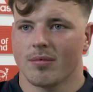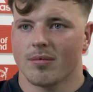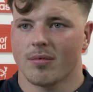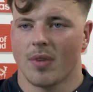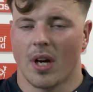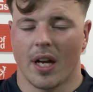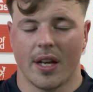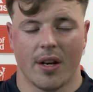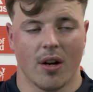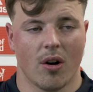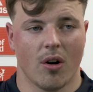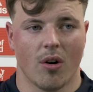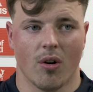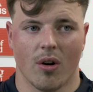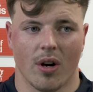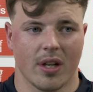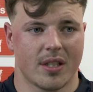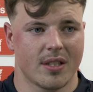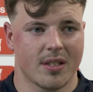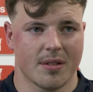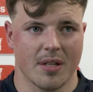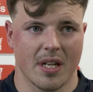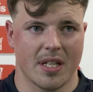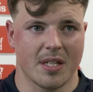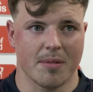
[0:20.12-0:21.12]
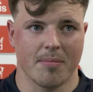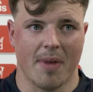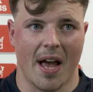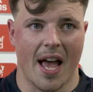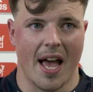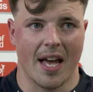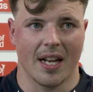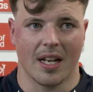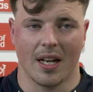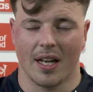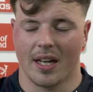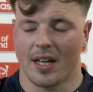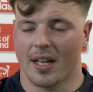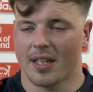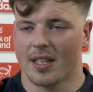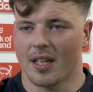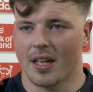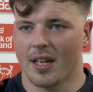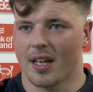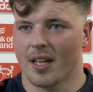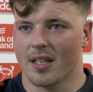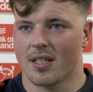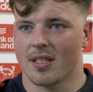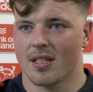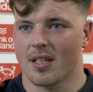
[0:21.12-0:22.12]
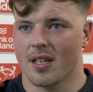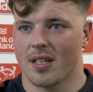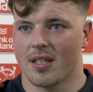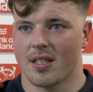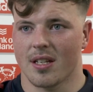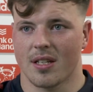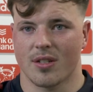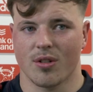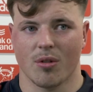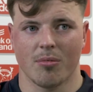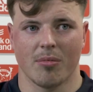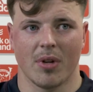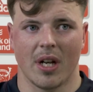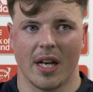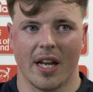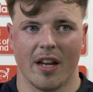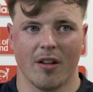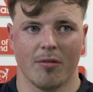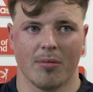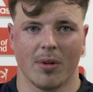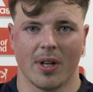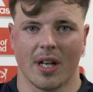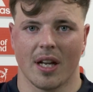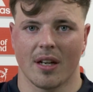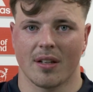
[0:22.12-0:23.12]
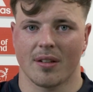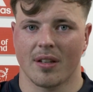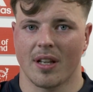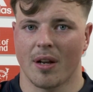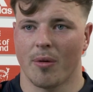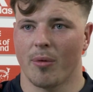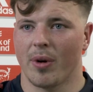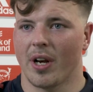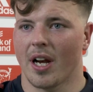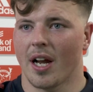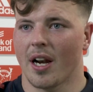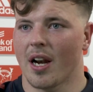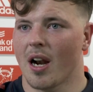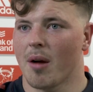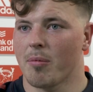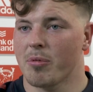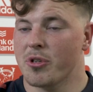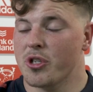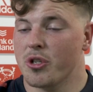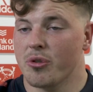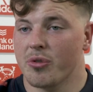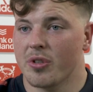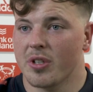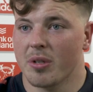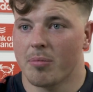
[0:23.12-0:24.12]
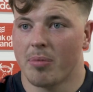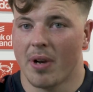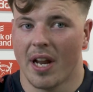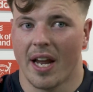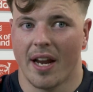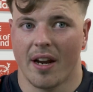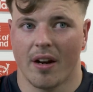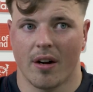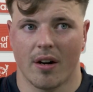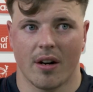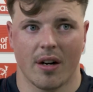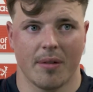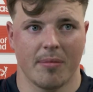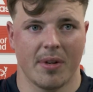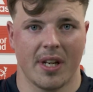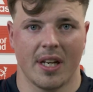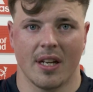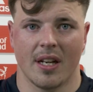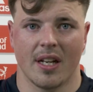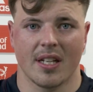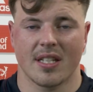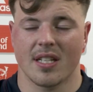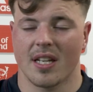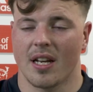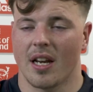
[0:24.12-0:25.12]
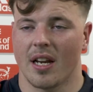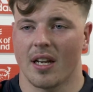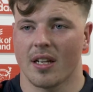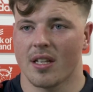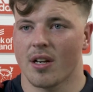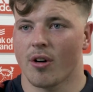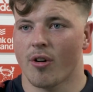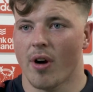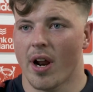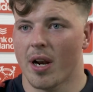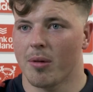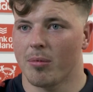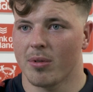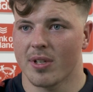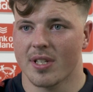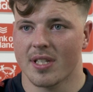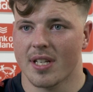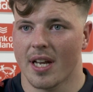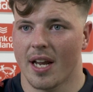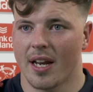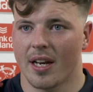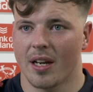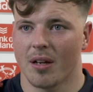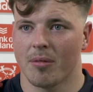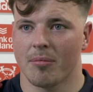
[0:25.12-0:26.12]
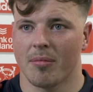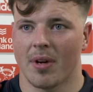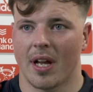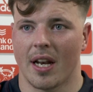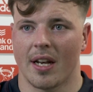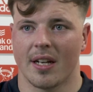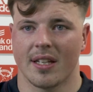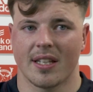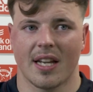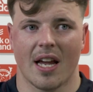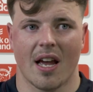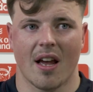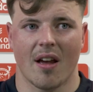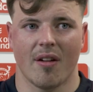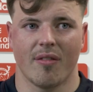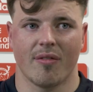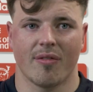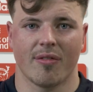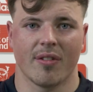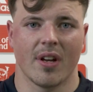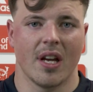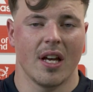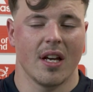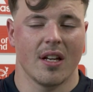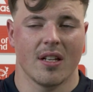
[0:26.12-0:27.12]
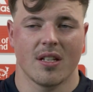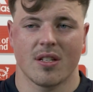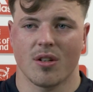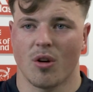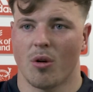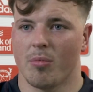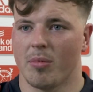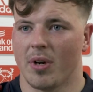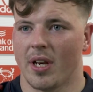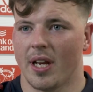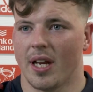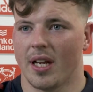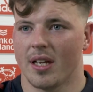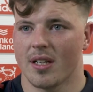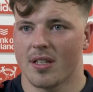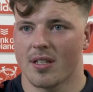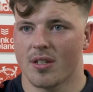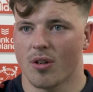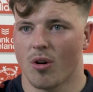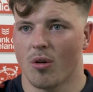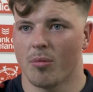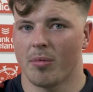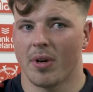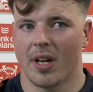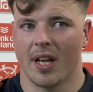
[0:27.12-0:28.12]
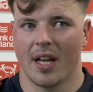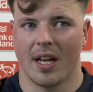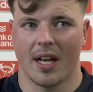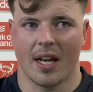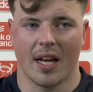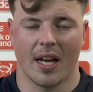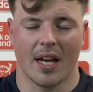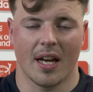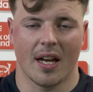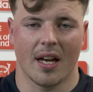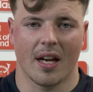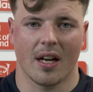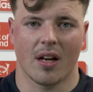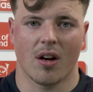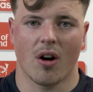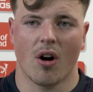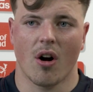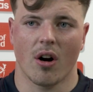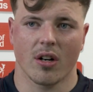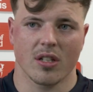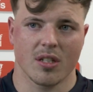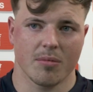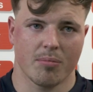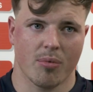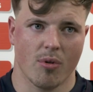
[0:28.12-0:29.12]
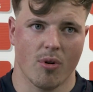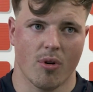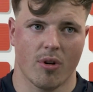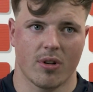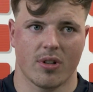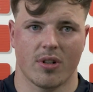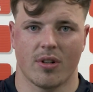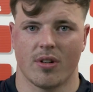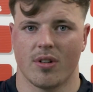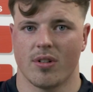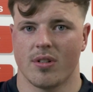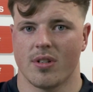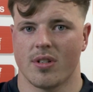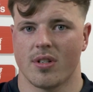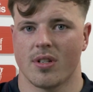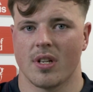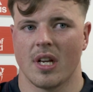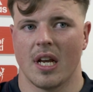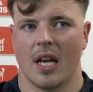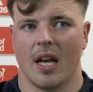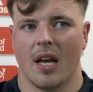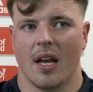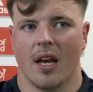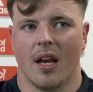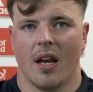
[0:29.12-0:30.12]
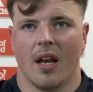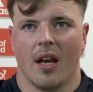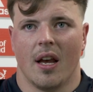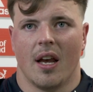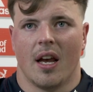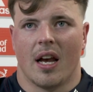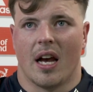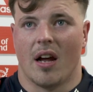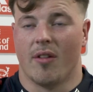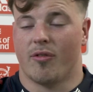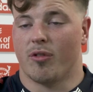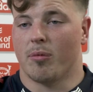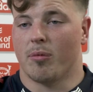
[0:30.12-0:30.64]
I know, it's mad. Like, I think it's unbelievable that we got an opportunity to play here. I mean, it's an incredible stadium, and to have so many Cork supporters and